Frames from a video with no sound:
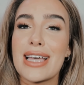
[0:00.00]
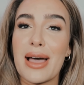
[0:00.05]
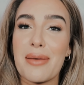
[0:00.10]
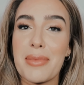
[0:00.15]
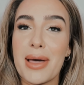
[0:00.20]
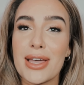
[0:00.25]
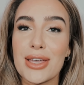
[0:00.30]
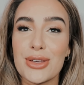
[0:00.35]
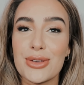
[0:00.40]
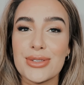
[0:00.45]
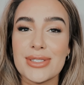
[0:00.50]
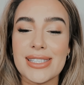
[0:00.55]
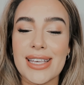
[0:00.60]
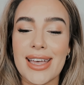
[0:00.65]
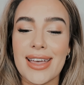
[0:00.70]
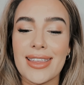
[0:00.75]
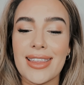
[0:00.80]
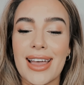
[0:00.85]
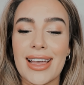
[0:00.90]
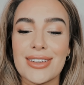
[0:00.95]
time I use
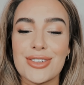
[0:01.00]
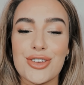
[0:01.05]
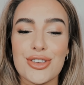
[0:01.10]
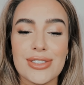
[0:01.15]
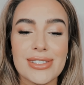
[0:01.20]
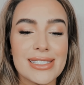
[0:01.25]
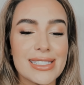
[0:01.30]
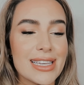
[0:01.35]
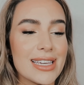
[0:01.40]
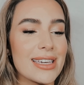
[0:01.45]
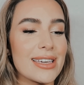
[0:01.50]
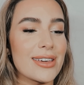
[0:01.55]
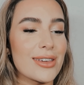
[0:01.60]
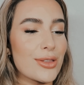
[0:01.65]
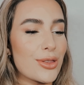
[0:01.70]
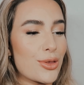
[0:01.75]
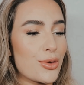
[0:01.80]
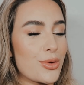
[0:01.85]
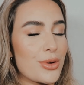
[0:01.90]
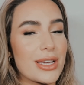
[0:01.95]
it, I just see
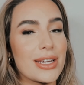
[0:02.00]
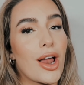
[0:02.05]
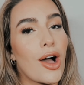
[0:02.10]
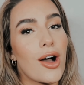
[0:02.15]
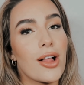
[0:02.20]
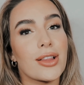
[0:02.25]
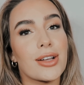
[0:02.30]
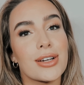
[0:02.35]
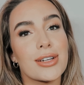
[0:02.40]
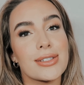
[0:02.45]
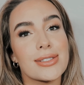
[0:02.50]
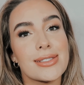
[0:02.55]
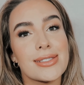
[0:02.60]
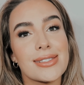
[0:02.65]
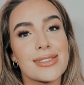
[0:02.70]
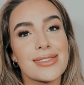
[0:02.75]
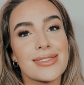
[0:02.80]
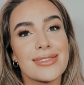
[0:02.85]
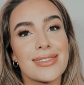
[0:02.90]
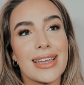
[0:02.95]

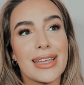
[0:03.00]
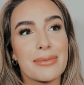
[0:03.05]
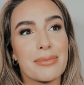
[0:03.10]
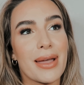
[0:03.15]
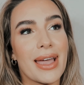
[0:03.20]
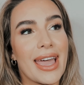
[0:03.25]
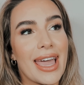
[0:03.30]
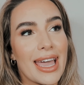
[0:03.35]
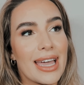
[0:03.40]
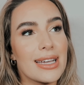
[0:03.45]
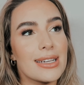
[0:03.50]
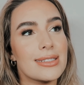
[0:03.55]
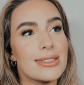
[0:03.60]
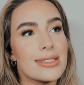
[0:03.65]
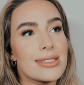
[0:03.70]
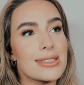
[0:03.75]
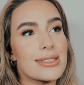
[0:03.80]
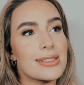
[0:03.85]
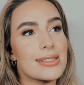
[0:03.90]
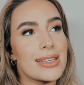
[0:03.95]
$3 in my
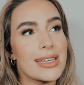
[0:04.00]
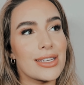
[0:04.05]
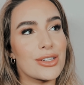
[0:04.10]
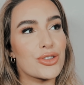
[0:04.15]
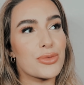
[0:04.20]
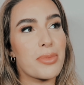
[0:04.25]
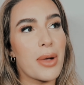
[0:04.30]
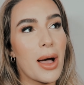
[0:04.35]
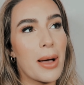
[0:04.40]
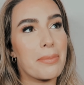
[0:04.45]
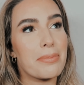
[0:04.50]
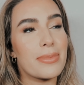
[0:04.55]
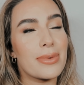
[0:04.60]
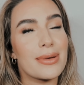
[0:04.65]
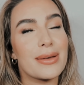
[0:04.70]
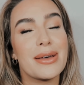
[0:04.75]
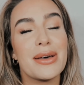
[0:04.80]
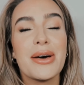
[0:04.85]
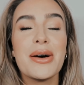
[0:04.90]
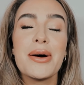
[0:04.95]
hands each pump.
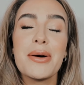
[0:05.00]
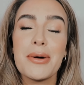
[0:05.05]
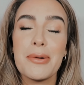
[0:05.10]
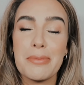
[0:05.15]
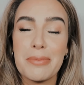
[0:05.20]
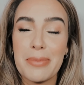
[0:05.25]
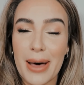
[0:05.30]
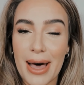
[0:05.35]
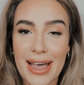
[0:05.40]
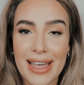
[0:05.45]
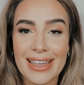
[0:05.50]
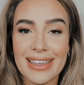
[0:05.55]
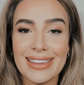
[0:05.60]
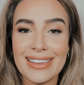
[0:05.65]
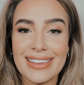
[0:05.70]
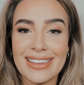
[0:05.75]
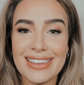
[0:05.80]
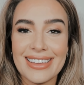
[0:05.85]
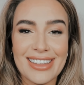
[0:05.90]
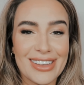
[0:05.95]
But
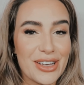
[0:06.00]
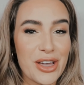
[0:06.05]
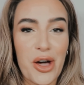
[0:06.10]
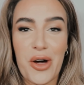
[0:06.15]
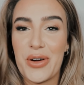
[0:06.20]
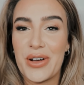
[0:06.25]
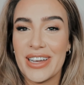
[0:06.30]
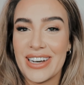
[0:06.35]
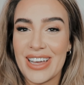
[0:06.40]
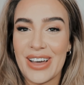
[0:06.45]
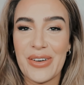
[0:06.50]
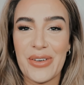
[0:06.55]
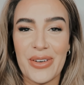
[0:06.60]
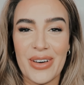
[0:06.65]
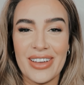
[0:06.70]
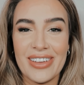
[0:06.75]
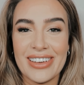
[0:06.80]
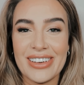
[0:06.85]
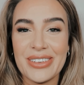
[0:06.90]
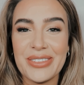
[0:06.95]

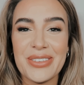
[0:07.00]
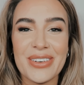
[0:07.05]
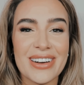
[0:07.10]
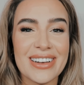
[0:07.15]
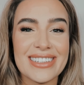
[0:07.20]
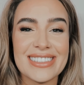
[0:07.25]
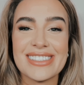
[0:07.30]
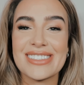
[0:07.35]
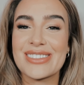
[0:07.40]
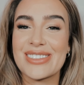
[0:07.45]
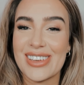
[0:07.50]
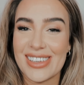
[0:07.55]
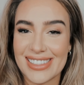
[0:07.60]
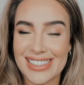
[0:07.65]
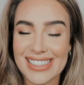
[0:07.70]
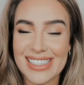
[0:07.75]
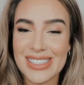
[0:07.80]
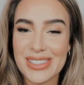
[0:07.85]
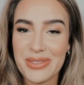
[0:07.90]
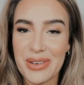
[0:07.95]
coconut oil works
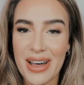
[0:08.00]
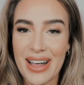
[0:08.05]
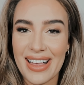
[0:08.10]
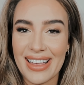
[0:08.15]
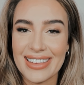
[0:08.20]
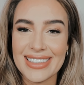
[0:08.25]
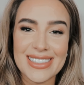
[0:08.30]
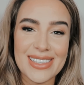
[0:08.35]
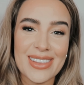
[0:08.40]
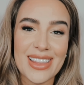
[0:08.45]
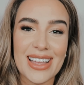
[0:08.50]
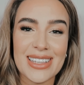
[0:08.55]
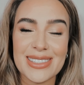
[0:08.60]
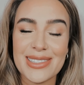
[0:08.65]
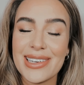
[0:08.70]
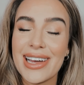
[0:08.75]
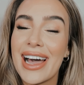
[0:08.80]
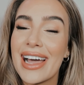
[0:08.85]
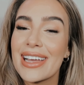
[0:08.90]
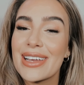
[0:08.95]
just as well, so that's
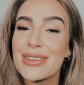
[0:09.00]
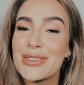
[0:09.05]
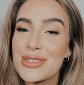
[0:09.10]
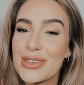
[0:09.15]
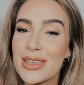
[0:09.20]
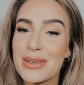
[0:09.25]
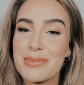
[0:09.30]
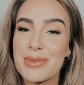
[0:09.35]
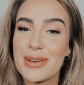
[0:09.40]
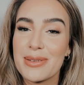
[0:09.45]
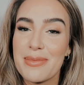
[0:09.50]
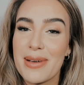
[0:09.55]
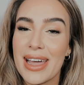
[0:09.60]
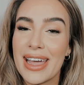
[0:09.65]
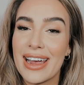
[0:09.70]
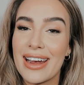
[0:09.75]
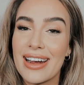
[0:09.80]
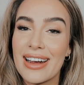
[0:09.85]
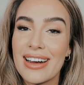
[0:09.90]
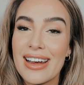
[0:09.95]
what I usually put in my
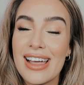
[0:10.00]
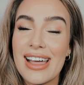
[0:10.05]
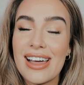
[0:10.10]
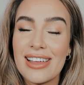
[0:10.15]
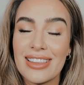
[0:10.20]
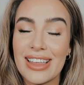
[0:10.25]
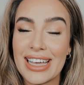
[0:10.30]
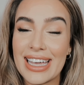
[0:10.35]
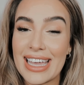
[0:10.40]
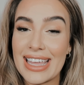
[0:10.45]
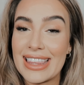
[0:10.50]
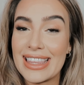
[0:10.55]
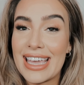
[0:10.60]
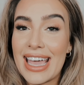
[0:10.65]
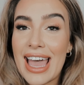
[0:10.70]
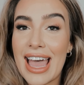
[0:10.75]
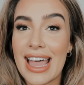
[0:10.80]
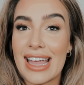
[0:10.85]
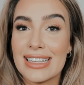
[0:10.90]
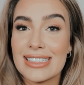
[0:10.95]
hair, like in
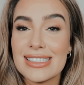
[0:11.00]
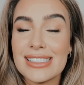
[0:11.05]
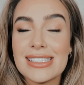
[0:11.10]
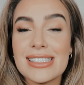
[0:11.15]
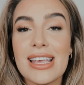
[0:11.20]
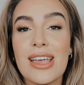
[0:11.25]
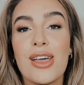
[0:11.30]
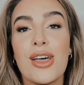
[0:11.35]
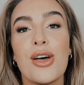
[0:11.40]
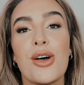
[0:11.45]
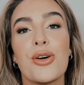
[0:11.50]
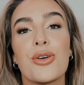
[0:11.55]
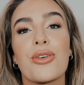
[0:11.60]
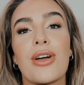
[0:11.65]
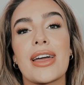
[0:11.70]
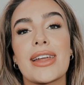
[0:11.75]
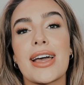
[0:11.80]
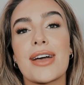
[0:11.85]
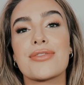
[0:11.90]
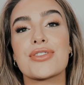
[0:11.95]
the ends
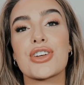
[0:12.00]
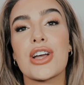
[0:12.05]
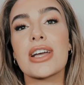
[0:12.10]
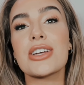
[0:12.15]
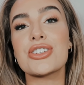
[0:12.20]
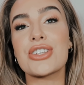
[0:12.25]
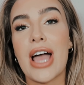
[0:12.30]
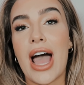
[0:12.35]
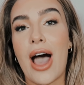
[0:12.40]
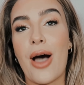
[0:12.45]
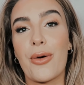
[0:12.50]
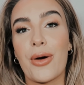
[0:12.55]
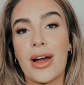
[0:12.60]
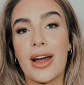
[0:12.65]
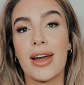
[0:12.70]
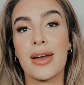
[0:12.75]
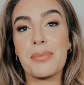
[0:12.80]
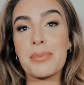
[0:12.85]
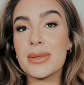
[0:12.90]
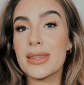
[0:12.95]
right after I
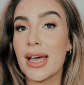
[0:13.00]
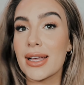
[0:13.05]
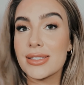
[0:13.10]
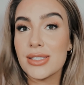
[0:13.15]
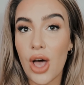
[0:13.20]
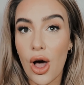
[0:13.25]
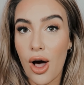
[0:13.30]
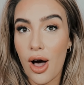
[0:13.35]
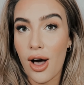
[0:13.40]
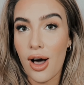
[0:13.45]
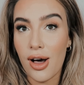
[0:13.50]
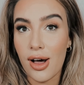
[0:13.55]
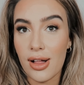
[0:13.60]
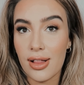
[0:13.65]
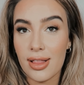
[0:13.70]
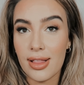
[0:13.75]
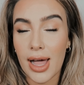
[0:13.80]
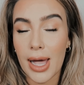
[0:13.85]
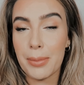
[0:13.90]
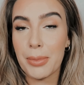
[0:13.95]
shower, but that's
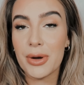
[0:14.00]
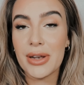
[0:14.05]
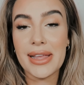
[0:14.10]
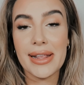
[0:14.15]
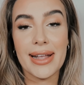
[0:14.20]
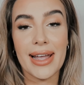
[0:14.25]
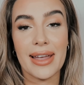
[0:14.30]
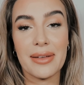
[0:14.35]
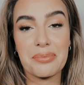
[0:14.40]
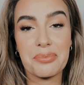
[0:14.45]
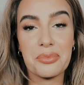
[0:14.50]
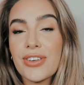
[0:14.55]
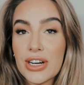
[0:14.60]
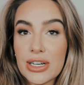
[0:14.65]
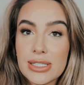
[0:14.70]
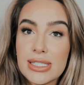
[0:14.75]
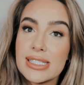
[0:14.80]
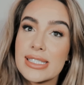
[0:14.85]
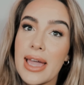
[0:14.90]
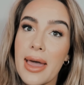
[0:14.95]
all I put in it.
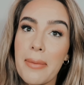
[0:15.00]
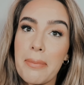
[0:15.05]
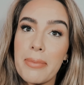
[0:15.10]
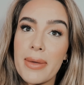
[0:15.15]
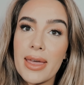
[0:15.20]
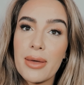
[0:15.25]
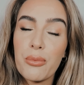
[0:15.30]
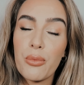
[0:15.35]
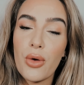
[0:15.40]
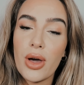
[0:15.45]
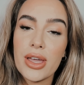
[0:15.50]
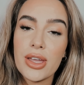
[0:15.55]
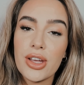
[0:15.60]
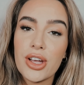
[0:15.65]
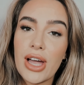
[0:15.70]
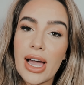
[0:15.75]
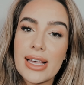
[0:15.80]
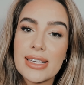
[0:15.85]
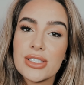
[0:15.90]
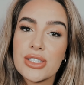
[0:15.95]
First step in what you
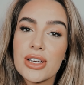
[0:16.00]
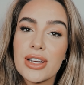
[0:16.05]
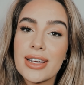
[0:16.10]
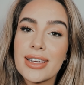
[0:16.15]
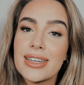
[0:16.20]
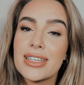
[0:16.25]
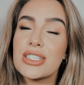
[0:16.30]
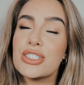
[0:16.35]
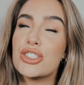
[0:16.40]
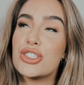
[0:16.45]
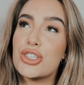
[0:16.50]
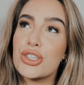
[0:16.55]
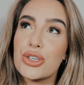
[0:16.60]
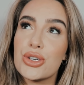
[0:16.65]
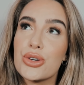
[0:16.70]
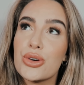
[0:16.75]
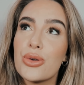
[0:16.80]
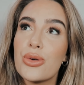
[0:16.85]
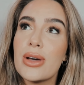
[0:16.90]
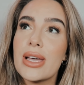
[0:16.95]
guys are gonna
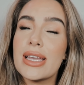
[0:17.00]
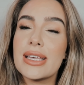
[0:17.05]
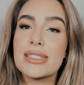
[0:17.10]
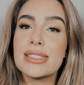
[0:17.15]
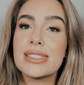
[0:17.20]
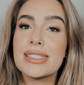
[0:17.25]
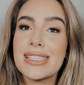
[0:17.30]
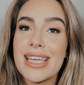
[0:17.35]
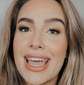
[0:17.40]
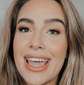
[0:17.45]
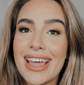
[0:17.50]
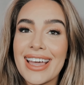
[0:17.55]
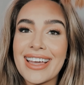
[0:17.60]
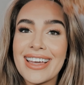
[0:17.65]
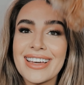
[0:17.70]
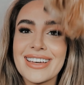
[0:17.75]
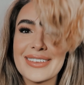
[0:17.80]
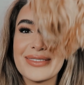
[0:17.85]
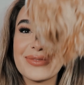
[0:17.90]
do is take